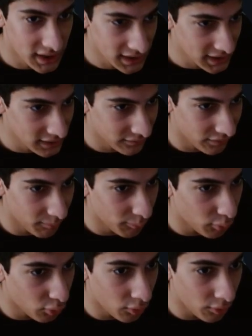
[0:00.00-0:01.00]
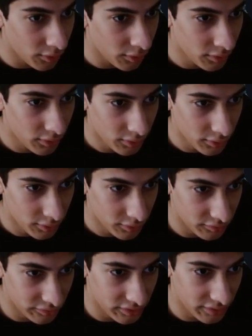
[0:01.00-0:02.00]
even more
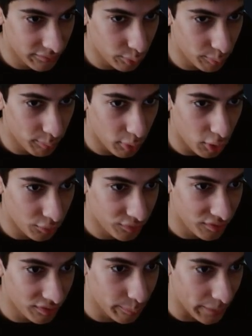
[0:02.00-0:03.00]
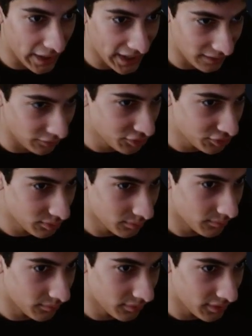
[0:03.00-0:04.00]
different parts of the page
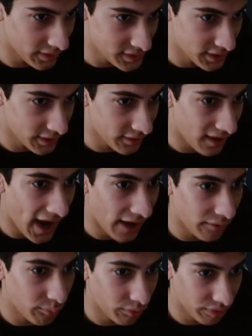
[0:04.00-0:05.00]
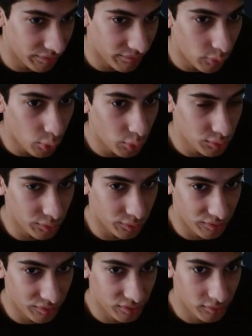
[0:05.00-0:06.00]
that you can add with
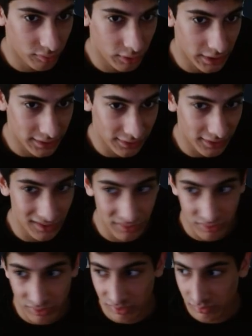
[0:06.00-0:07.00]
folders like this.